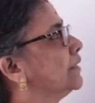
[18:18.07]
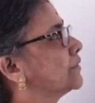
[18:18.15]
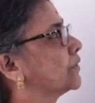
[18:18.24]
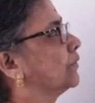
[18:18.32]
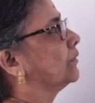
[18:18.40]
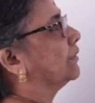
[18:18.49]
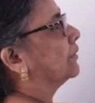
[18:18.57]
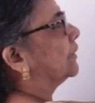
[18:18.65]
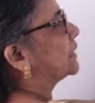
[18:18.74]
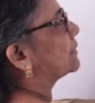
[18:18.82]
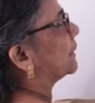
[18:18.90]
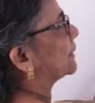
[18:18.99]
So
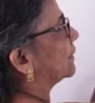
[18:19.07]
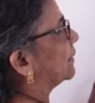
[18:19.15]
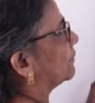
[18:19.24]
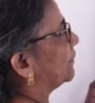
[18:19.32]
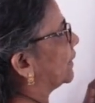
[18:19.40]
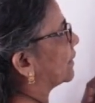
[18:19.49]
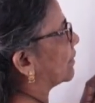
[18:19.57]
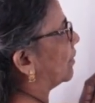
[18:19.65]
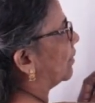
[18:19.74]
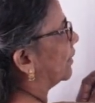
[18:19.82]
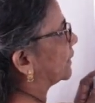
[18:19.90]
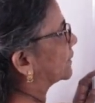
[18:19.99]
this method we
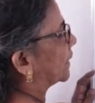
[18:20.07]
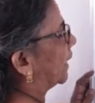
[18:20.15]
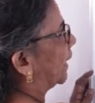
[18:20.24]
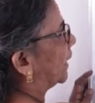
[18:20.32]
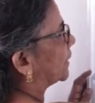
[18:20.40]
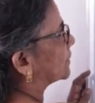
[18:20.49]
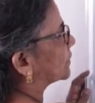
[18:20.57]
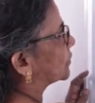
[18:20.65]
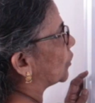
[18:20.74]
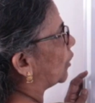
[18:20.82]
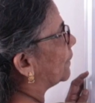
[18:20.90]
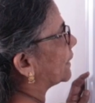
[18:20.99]
call it as
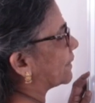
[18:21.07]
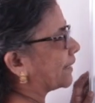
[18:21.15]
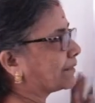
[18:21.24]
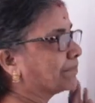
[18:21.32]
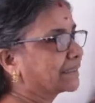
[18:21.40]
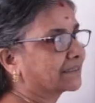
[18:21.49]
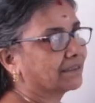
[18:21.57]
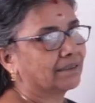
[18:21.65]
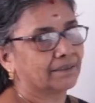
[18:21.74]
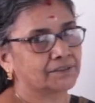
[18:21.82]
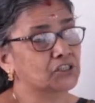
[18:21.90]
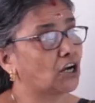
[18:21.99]
geometric
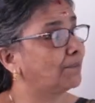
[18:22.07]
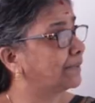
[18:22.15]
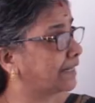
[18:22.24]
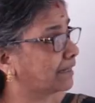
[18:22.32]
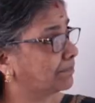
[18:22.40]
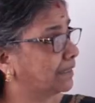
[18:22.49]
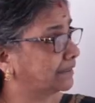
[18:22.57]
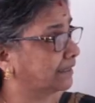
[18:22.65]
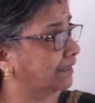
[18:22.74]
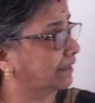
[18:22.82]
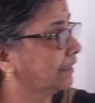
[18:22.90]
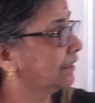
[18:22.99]
method. Geometric
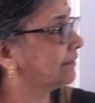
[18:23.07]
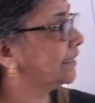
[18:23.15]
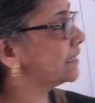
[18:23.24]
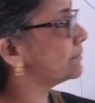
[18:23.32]
method. This